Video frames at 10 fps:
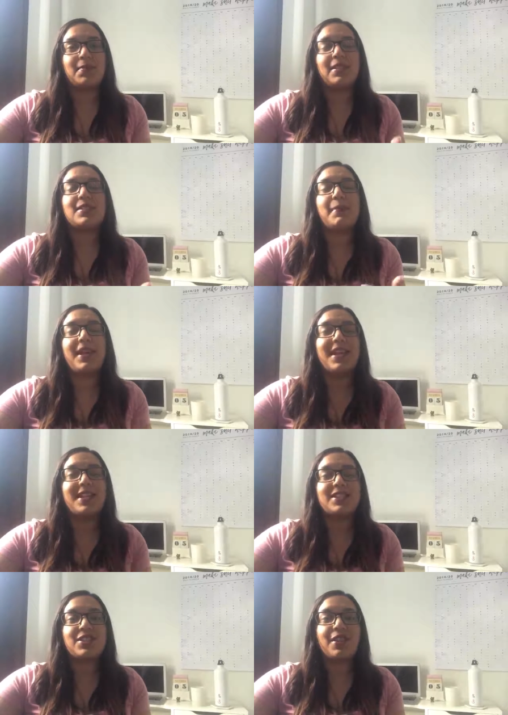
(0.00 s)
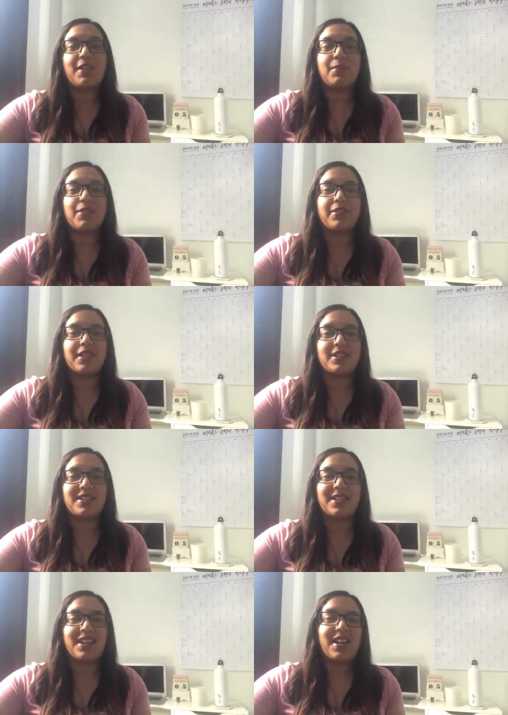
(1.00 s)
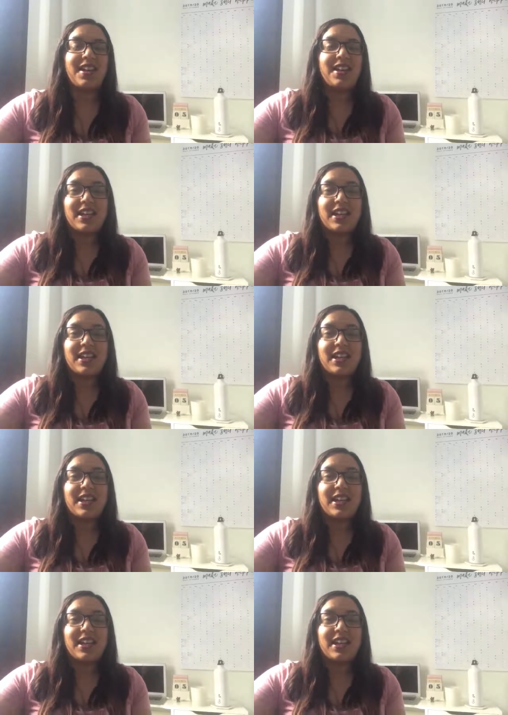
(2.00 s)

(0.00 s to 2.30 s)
and spend less time on things like